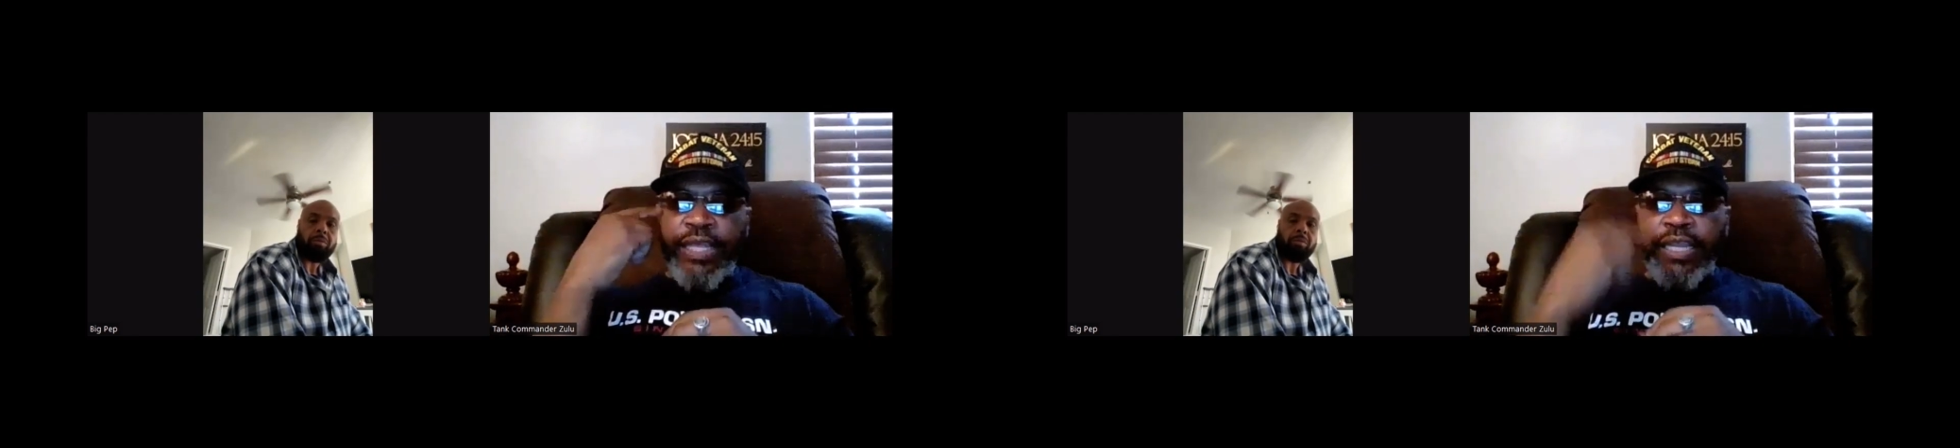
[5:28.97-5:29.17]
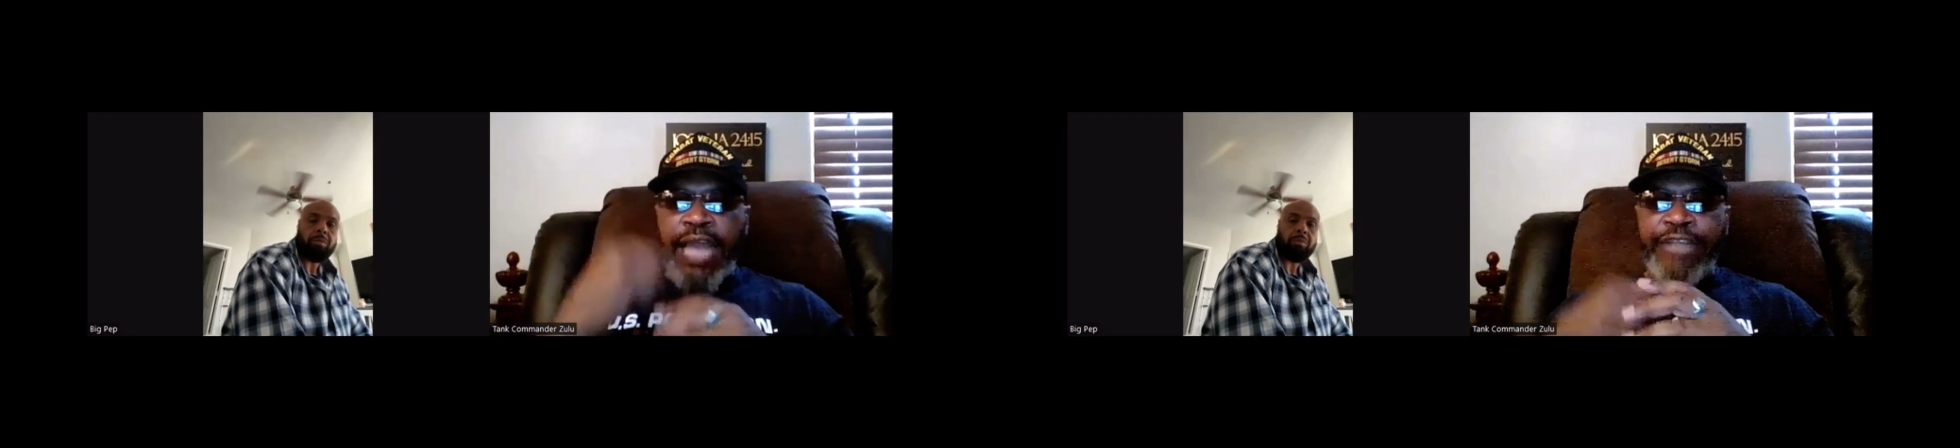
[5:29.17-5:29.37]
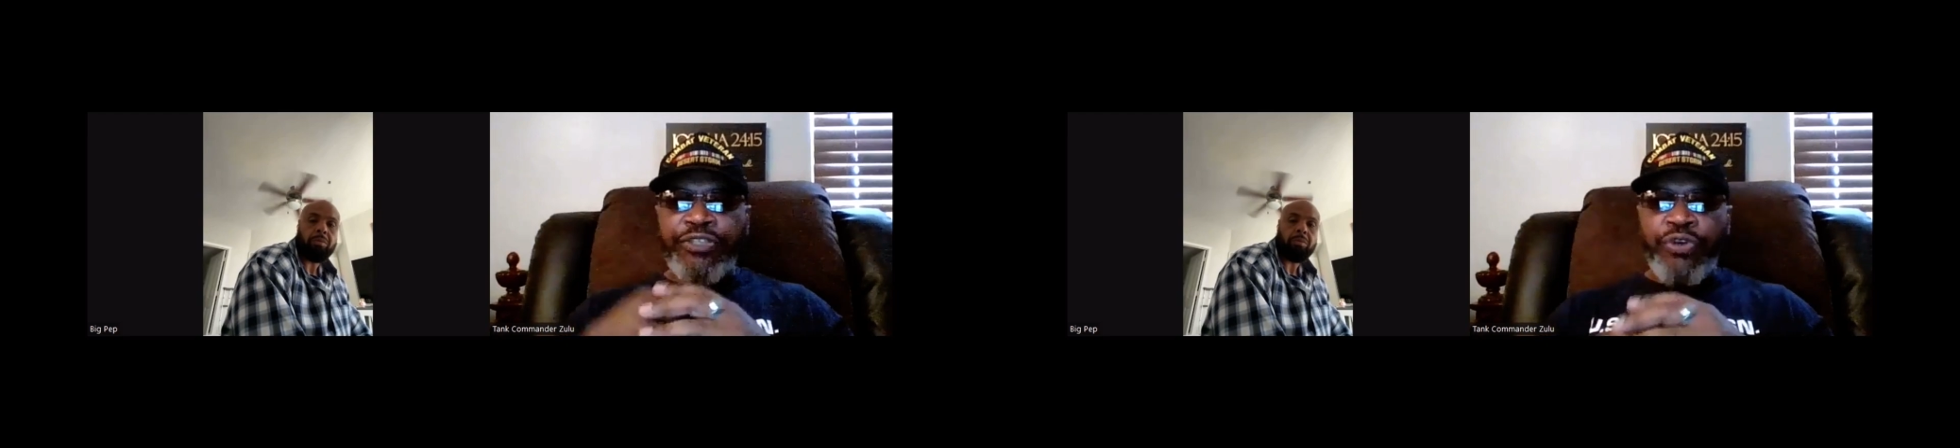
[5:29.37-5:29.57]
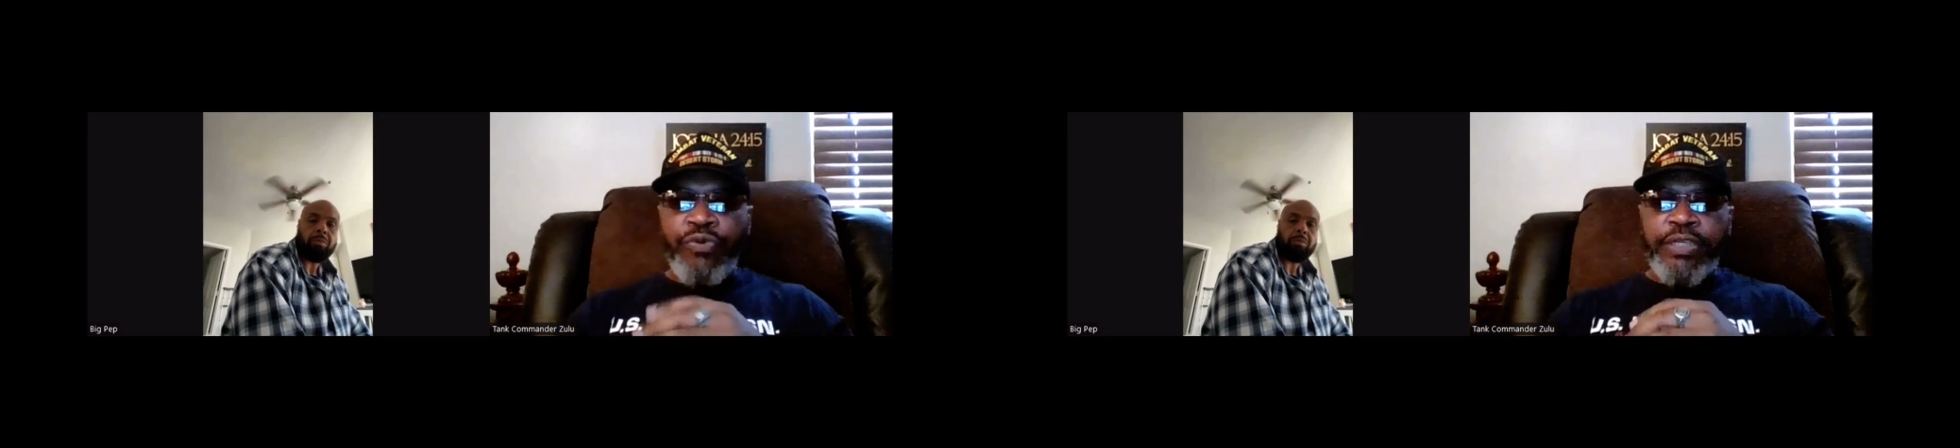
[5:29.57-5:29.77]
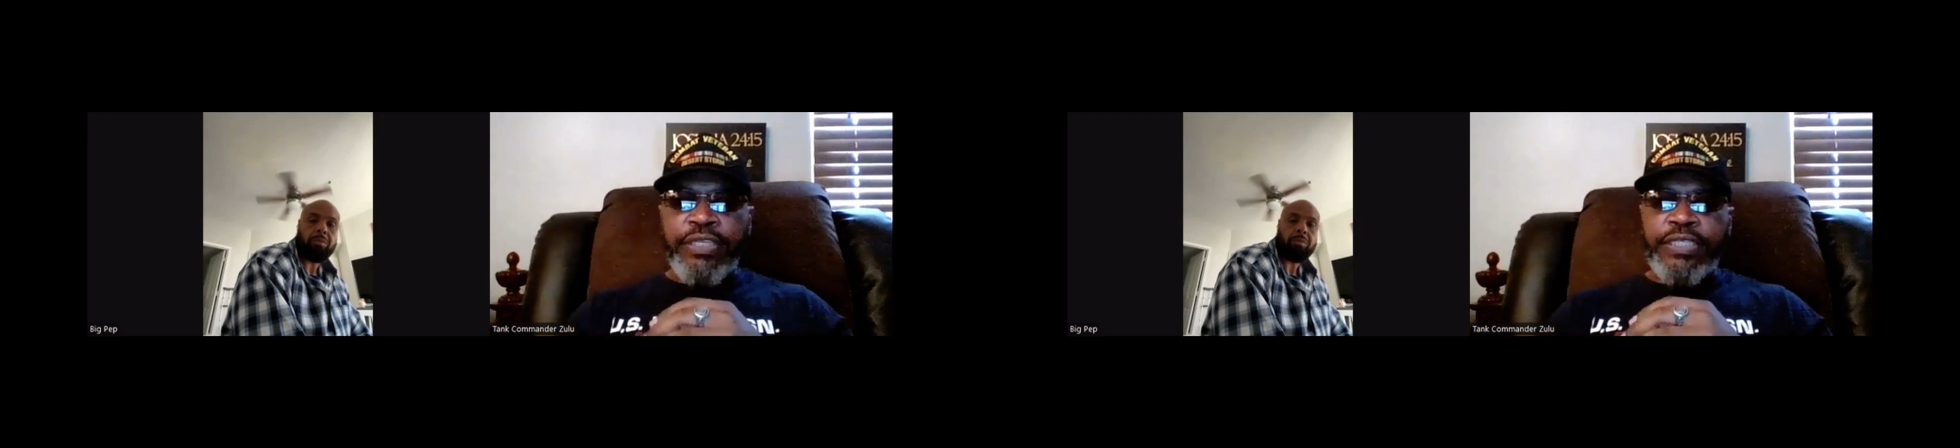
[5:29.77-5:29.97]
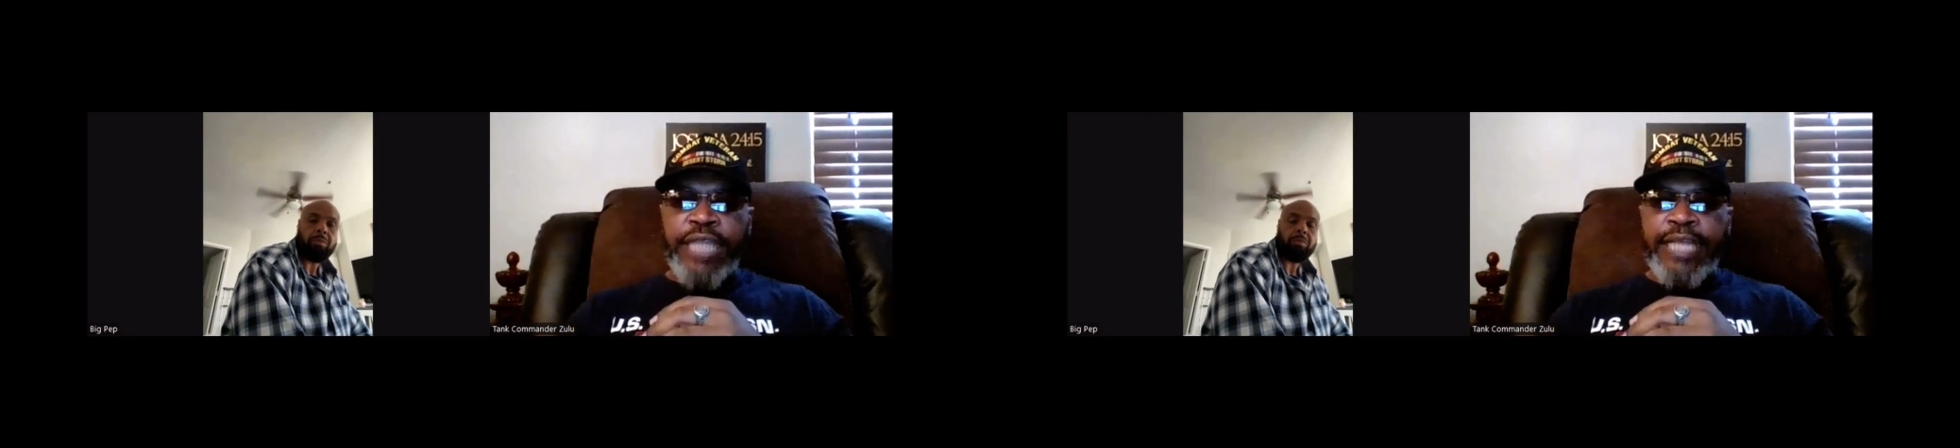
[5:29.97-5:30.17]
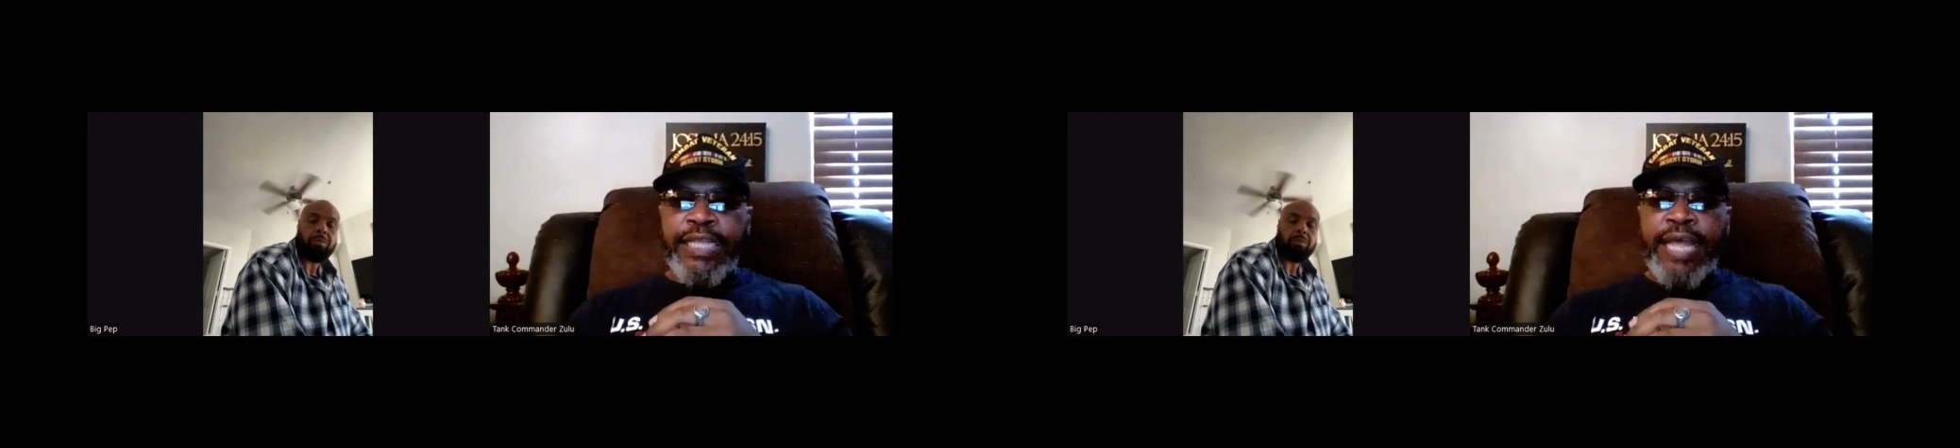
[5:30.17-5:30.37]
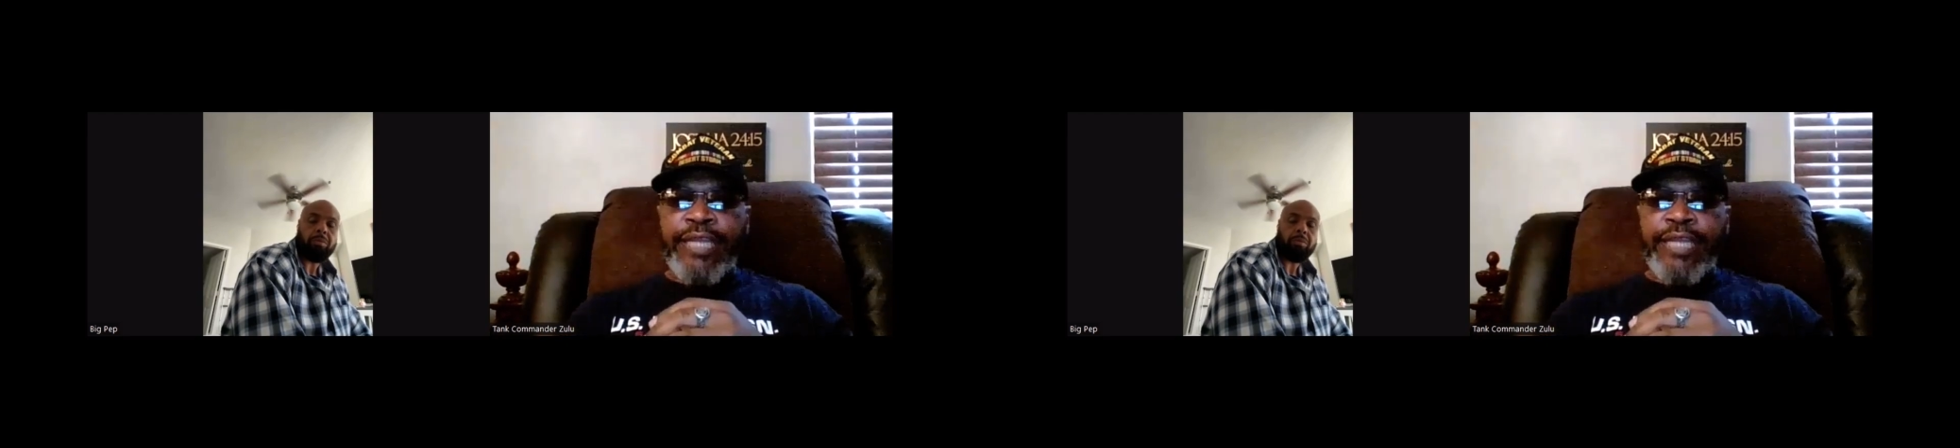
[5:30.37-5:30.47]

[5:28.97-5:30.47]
logical understanding,